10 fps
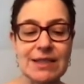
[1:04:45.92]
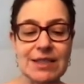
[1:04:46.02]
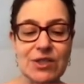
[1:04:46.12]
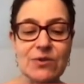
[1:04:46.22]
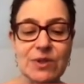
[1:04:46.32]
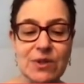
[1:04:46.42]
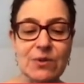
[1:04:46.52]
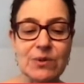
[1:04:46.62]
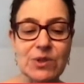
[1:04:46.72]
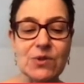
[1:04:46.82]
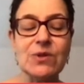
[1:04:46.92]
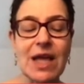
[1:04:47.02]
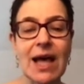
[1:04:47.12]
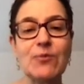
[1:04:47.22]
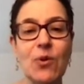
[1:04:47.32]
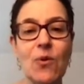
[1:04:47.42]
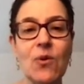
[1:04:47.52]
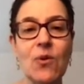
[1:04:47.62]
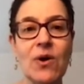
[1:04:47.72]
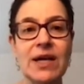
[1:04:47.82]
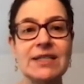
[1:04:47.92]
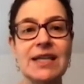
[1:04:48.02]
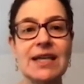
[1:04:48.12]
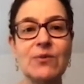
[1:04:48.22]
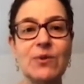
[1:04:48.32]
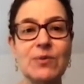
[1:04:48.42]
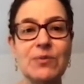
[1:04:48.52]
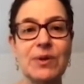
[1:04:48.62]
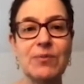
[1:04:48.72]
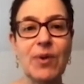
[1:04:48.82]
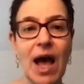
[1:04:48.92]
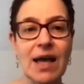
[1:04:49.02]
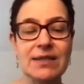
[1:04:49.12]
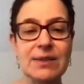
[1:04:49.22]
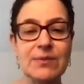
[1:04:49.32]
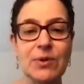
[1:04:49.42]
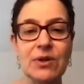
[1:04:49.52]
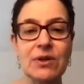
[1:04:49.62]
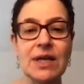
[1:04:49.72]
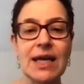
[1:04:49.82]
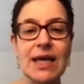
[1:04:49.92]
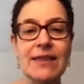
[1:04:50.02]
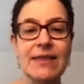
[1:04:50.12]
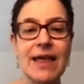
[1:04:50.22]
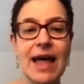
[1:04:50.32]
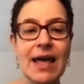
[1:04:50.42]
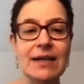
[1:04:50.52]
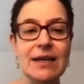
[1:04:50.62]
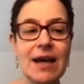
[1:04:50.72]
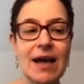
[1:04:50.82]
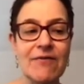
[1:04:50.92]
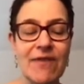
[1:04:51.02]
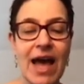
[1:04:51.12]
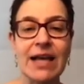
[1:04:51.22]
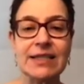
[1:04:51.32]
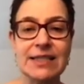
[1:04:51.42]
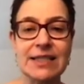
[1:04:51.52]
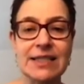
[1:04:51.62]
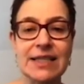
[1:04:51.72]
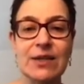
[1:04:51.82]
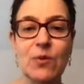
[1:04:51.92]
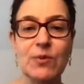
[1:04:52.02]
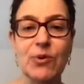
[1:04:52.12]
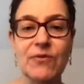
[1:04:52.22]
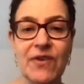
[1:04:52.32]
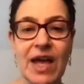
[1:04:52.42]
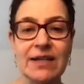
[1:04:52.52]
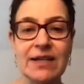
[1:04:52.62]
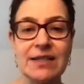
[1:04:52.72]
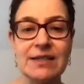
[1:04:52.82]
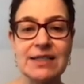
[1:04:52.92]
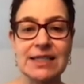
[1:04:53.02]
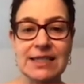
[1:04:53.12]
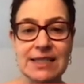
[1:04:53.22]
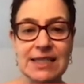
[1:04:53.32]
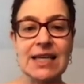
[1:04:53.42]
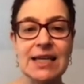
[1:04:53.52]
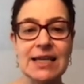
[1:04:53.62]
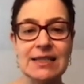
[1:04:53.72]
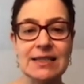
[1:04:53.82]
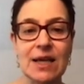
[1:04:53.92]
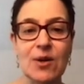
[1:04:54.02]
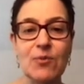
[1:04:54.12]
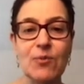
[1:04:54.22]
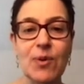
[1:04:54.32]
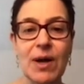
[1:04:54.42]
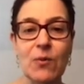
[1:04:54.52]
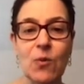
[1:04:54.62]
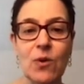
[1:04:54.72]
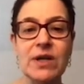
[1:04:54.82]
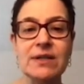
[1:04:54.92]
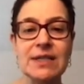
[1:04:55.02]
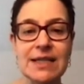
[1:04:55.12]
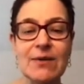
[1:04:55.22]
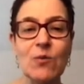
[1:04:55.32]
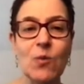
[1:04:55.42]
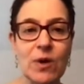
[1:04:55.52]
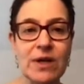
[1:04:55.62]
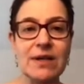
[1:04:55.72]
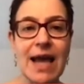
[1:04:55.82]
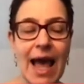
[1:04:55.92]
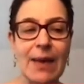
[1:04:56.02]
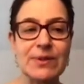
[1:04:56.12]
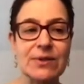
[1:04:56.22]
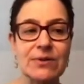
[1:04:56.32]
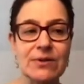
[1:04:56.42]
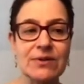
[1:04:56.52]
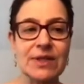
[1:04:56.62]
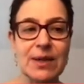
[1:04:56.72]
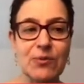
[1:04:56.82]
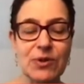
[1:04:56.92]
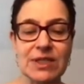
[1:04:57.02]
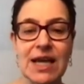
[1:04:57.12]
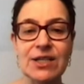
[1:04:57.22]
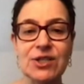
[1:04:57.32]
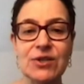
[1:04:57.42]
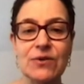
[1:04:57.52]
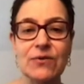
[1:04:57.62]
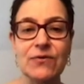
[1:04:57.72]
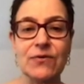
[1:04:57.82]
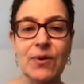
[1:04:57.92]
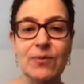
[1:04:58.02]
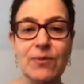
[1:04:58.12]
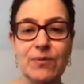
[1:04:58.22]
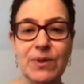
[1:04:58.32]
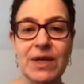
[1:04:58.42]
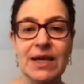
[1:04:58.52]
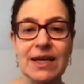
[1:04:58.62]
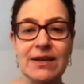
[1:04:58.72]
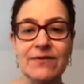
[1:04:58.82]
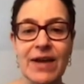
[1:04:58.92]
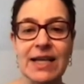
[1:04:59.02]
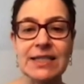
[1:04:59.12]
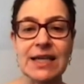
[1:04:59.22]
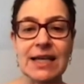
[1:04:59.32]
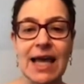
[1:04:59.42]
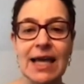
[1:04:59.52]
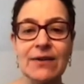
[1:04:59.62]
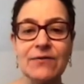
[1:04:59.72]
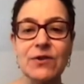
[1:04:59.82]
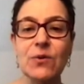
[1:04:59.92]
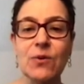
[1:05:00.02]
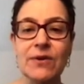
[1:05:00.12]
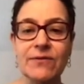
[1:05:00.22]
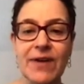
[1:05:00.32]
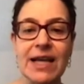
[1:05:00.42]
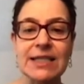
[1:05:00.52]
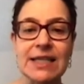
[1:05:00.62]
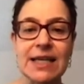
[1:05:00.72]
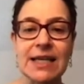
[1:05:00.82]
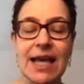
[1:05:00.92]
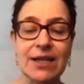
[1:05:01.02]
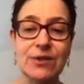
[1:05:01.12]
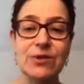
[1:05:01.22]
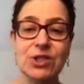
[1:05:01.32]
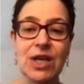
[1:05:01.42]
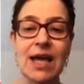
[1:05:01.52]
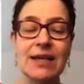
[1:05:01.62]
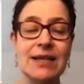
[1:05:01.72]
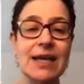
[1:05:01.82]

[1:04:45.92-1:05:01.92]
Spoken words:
to that point, it would be possible that a vaccine would prevent disease, but wouldn't absolutely protect you from being infected. And if you were infected and you shed